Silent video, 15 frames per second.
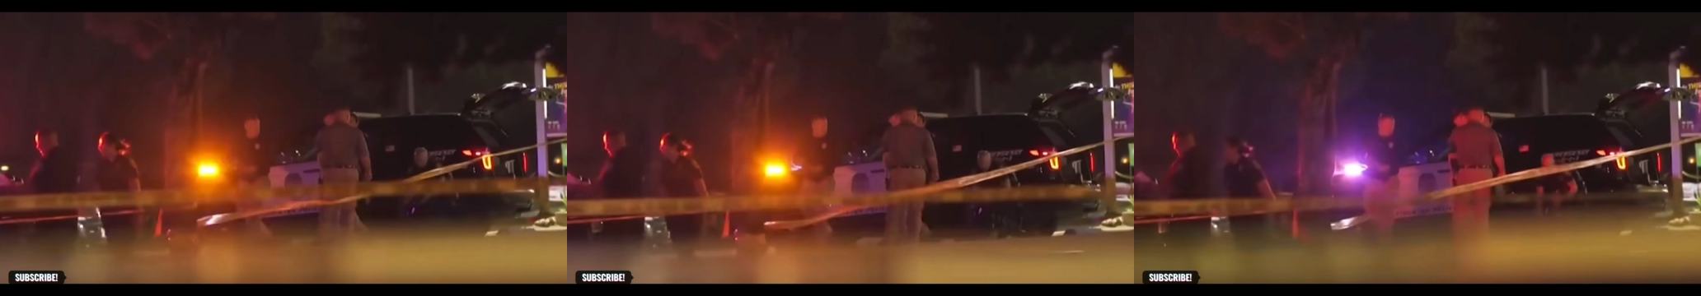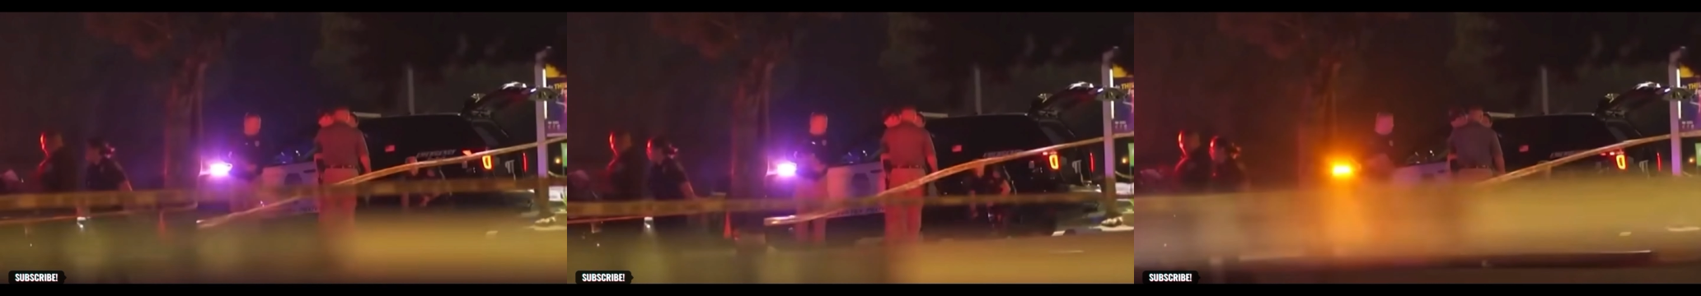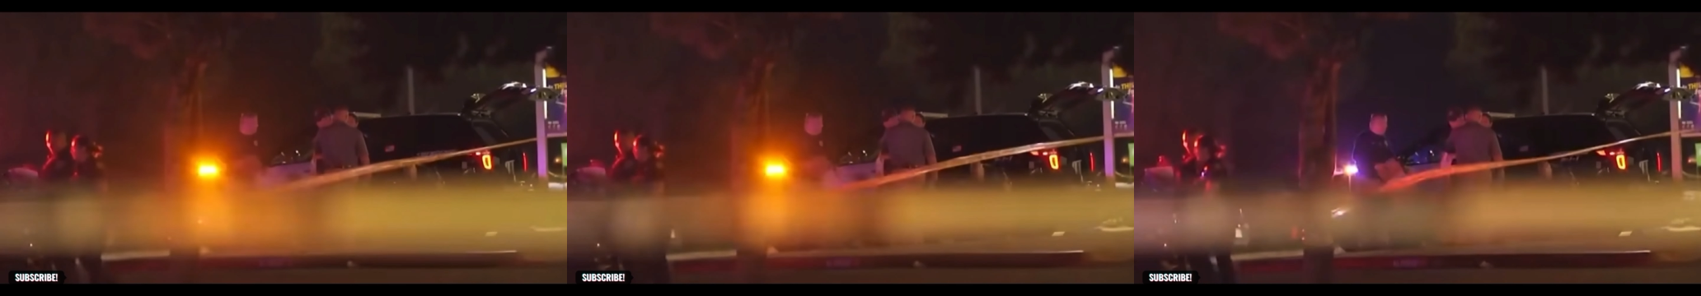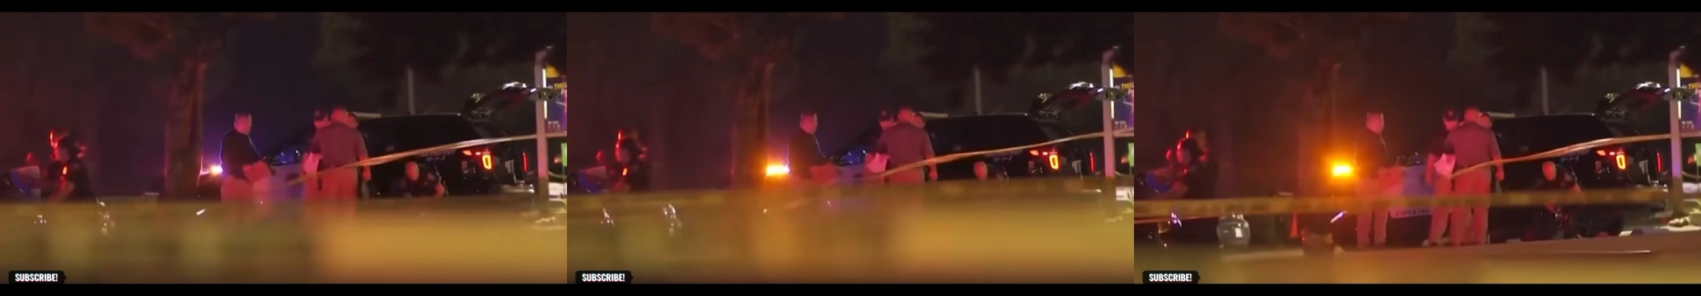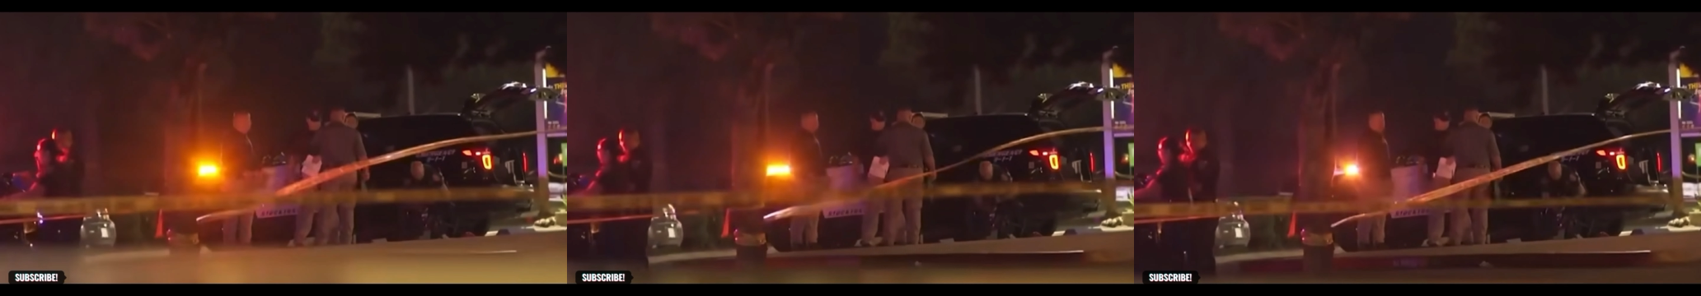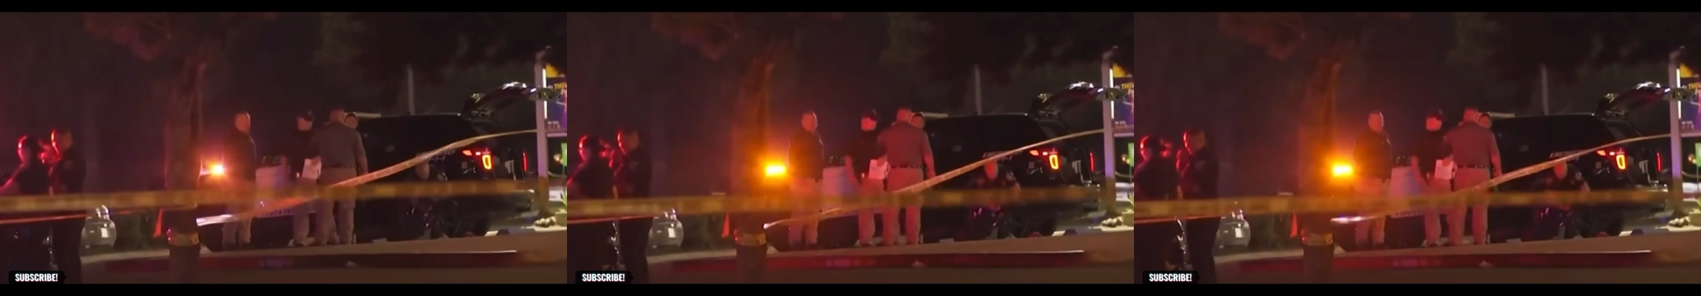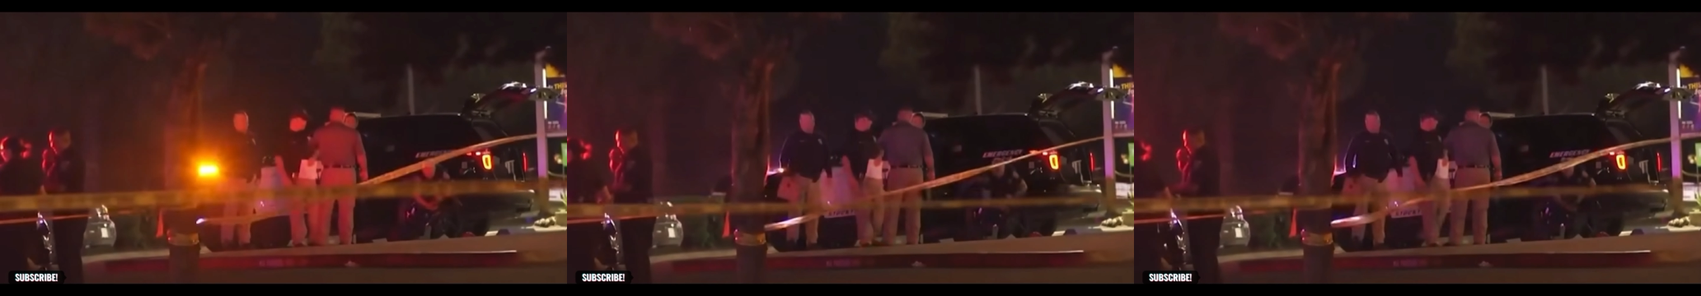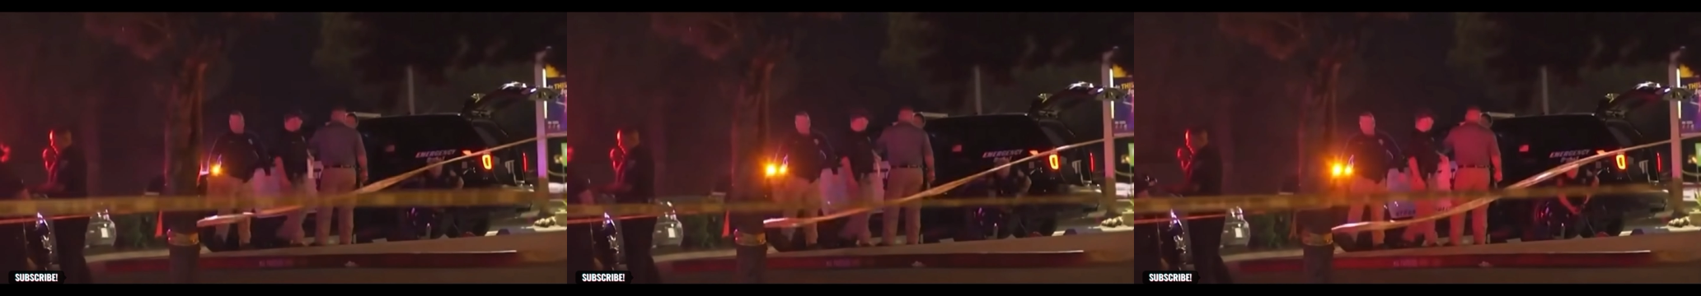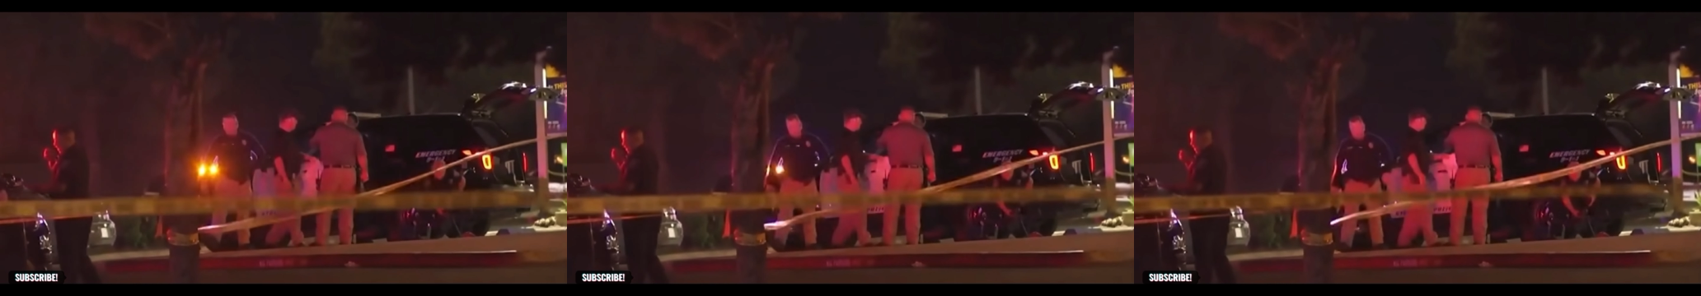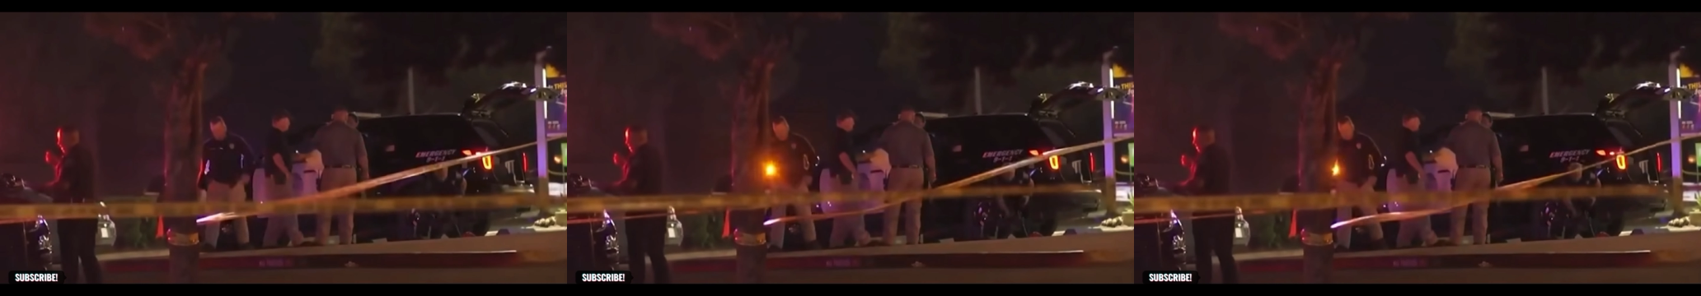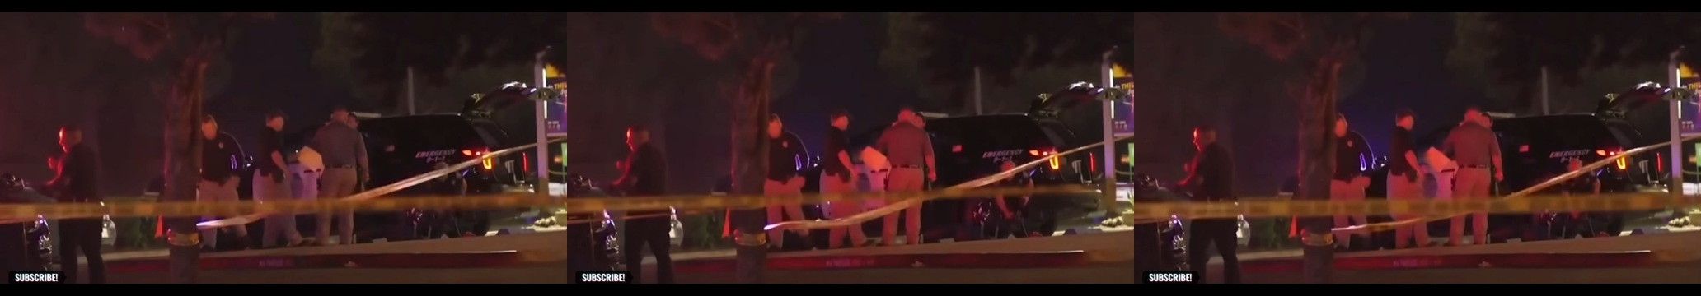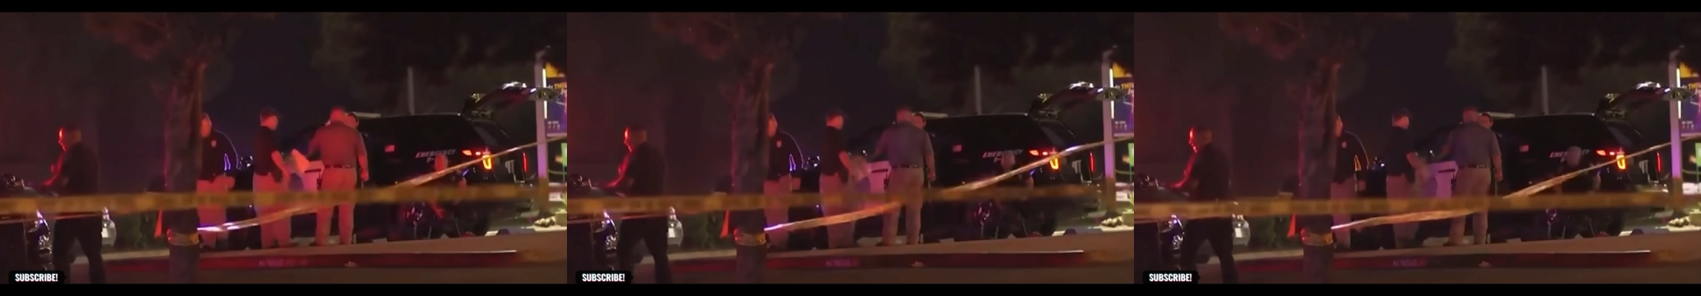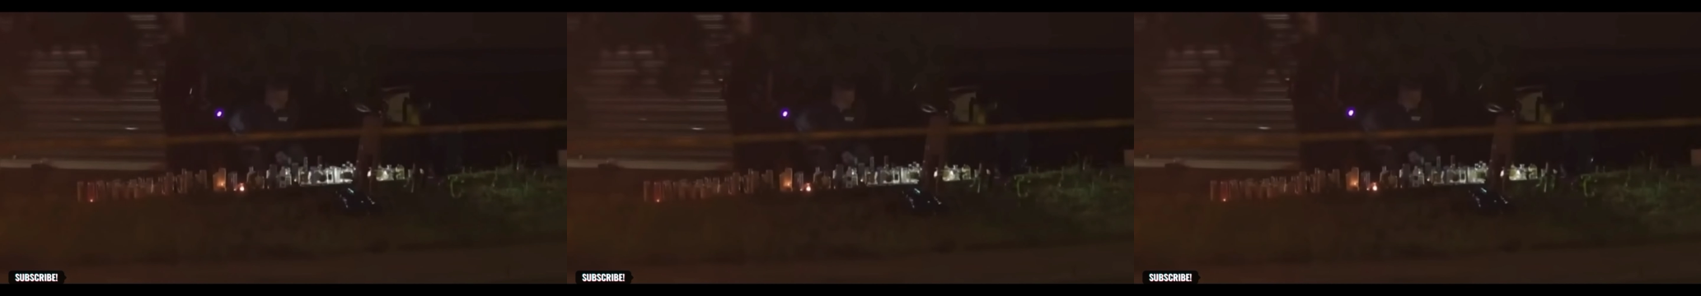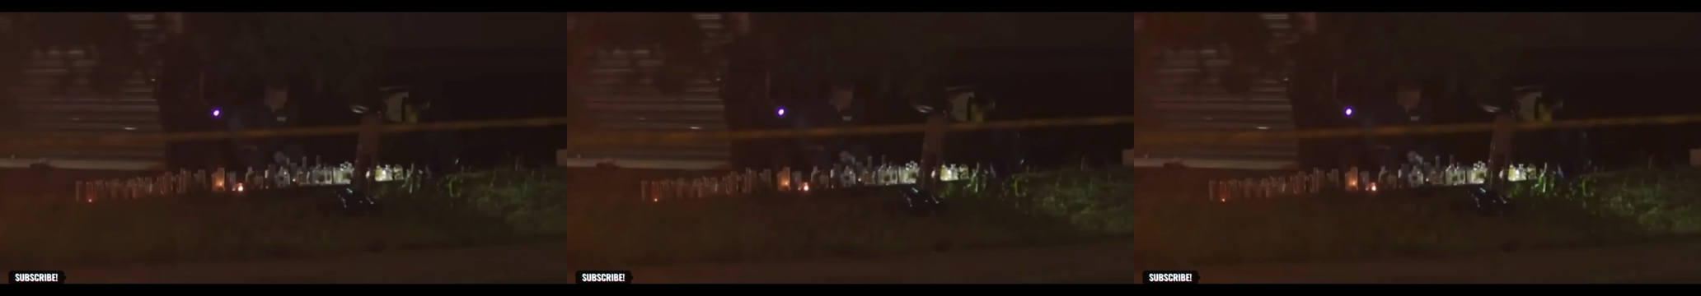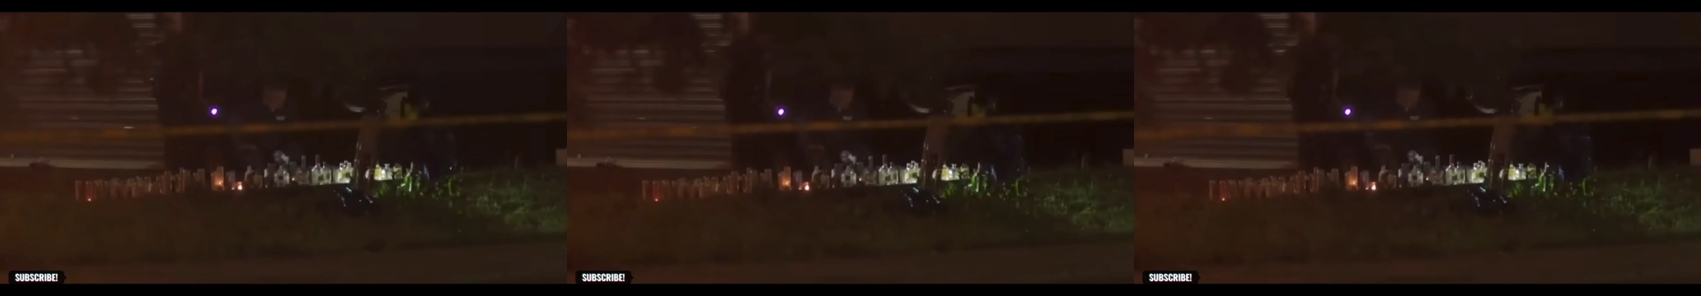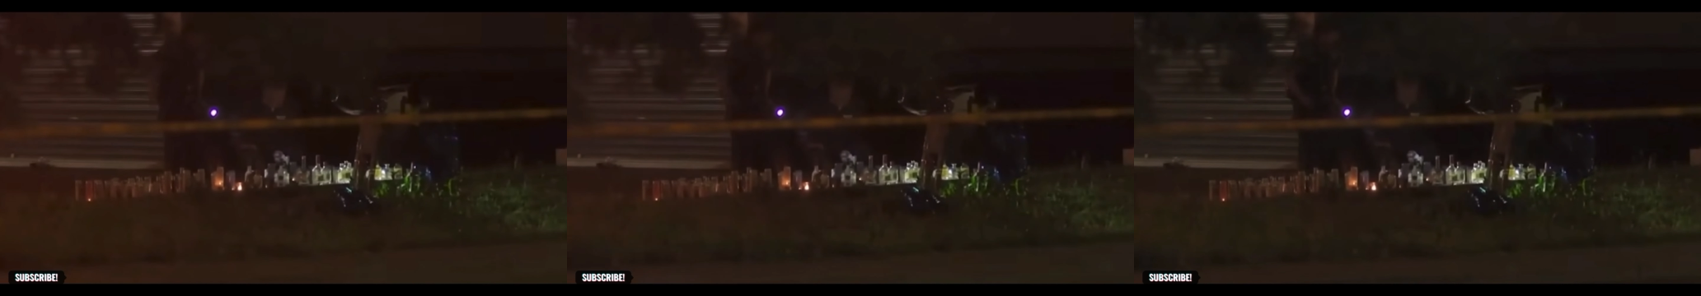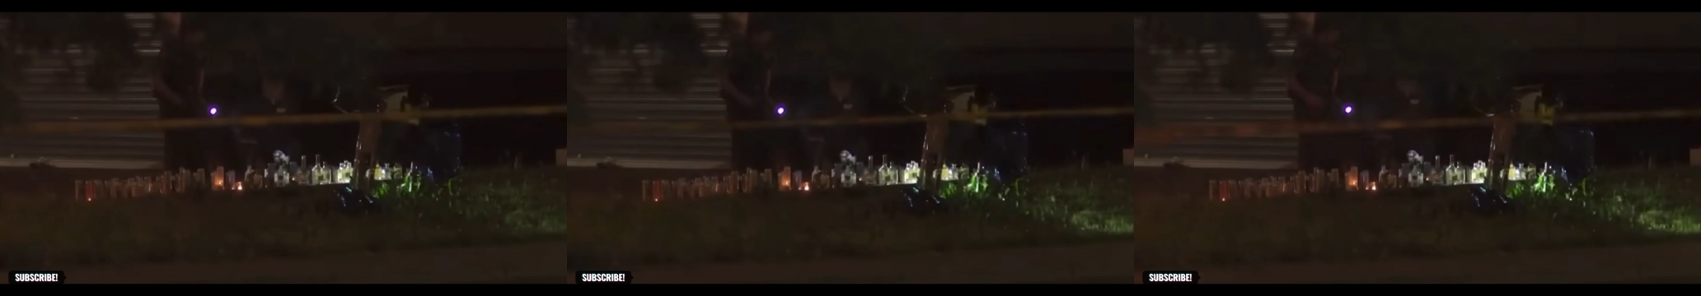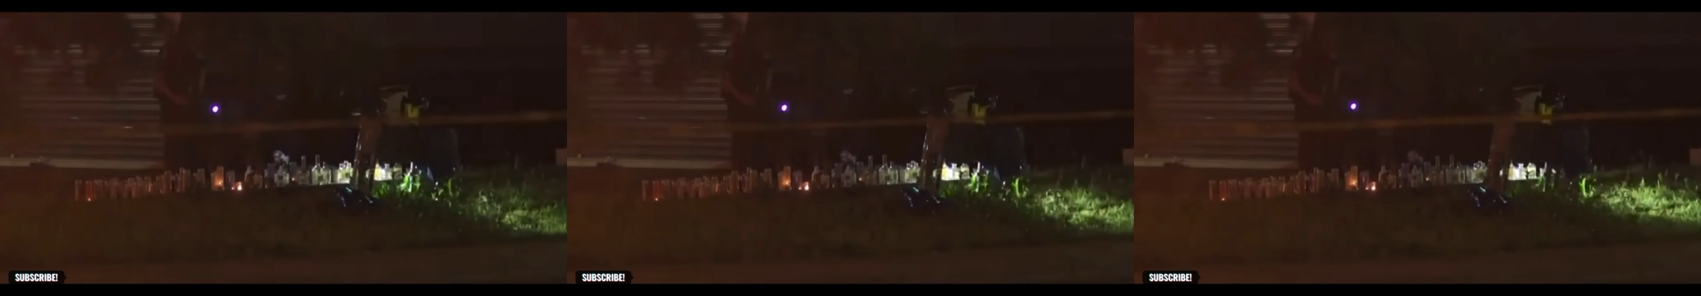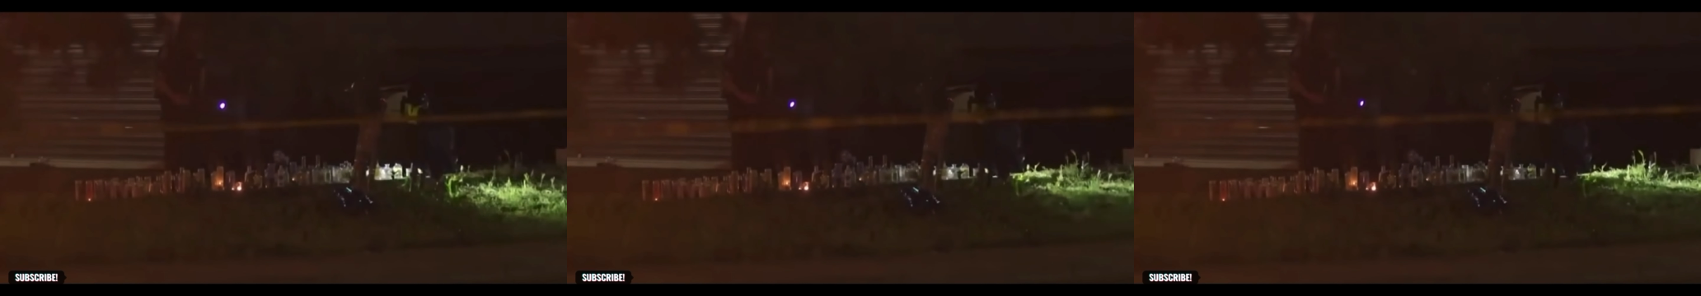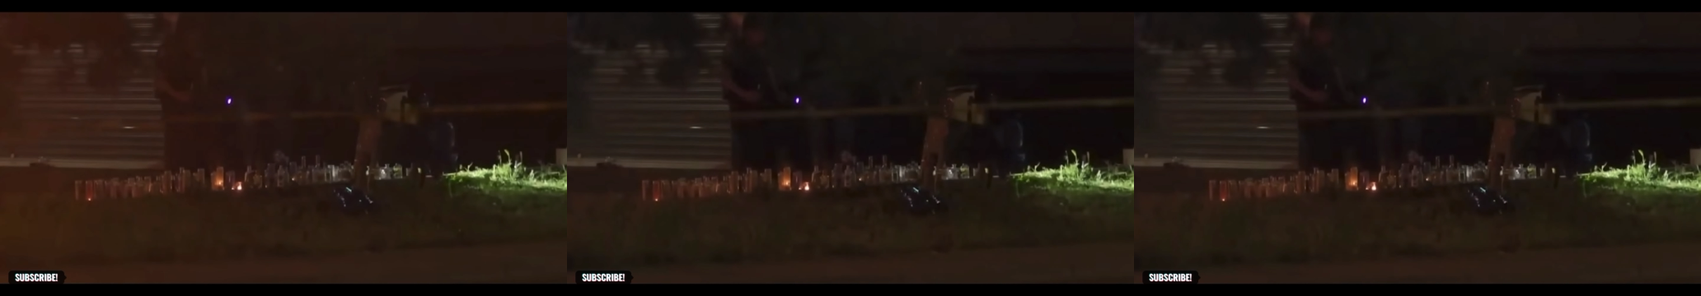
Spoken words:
Nobody's mouth can be seen.